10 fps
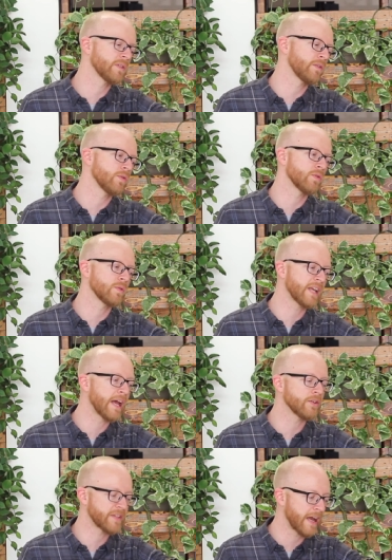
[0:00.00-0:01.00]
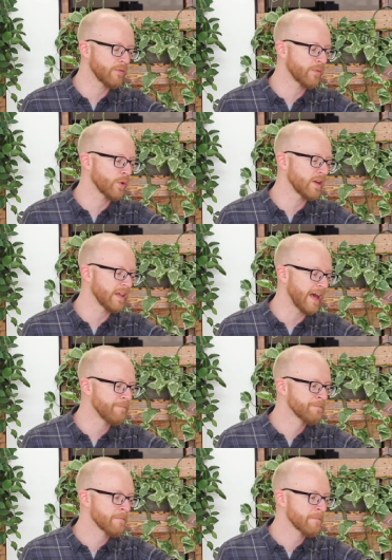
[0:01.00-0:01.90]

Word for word: to nail down for it yet.